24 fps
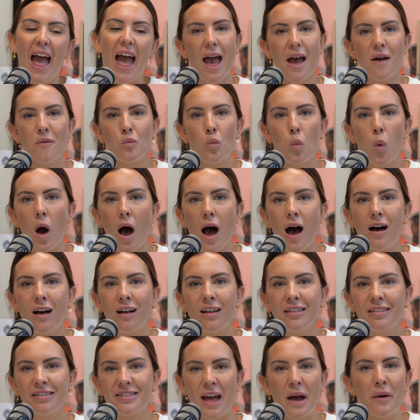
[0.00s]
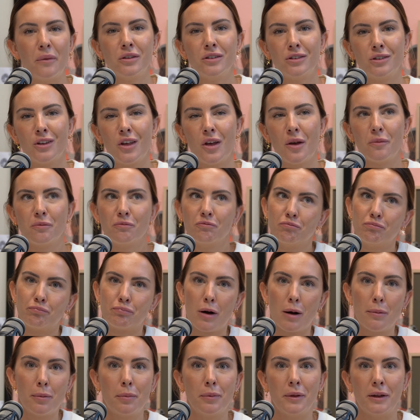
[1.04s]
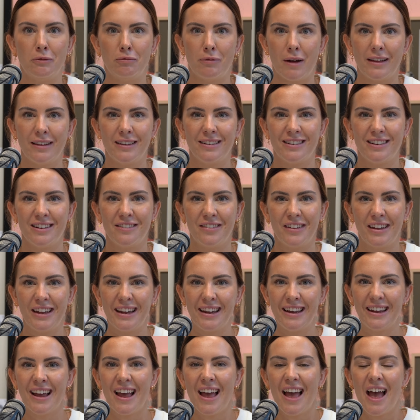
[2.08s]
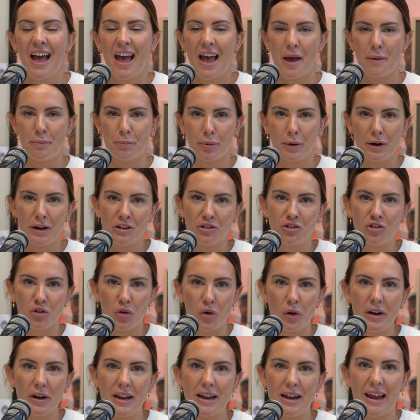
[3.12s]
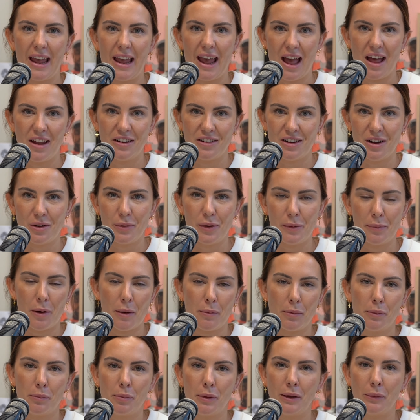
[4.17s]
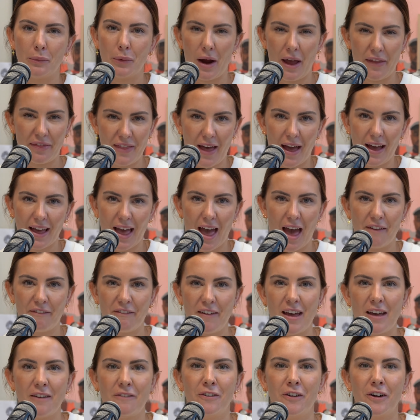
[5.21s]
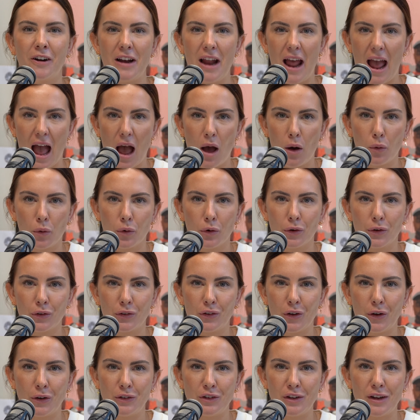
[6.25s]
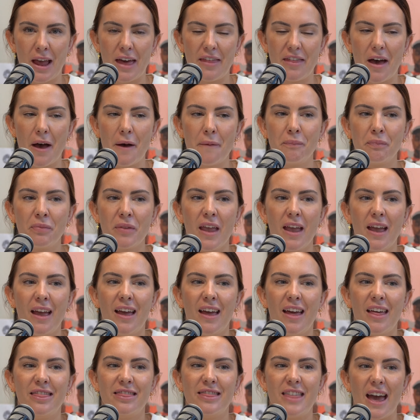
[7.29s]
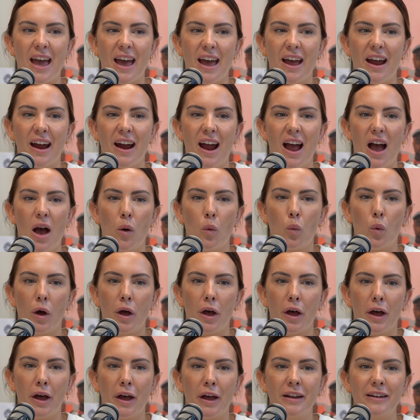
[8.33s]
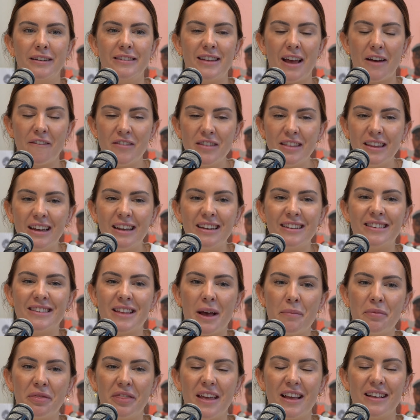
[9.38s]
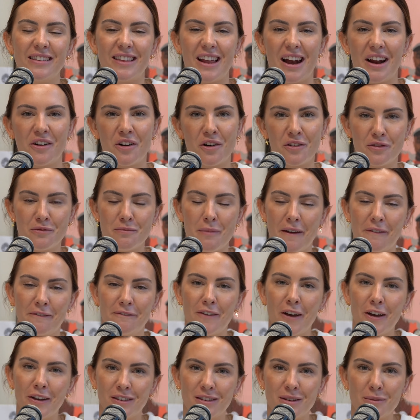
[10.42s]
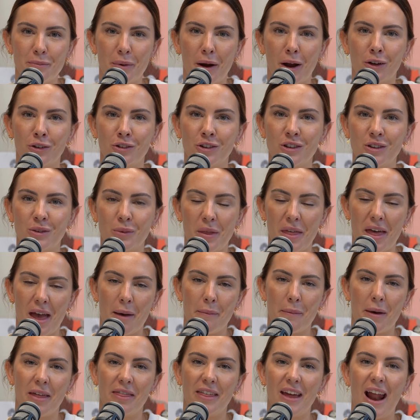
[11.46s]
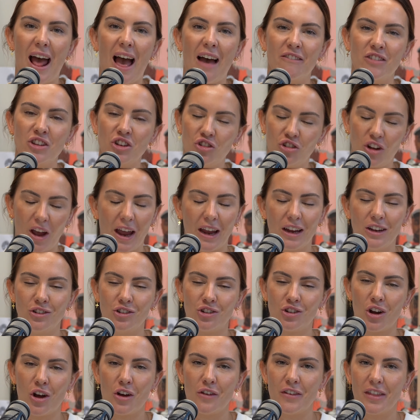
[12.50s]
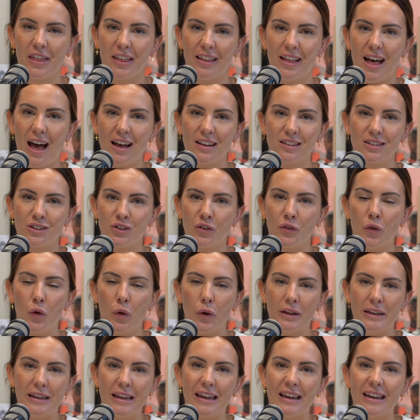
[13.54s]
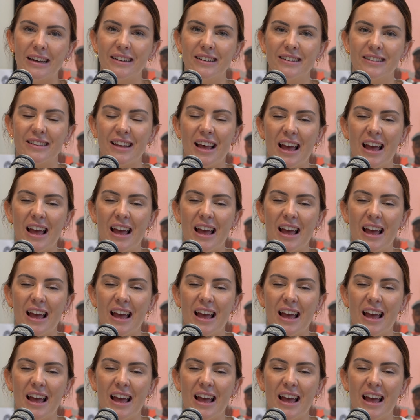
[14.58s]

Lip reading: And while that was probably relatively a pretty short encounter, we probably were at that cafe for an hour or so together. There were definitely some things that I got from my first impressions with Emma that haven't changed over the last 4 years,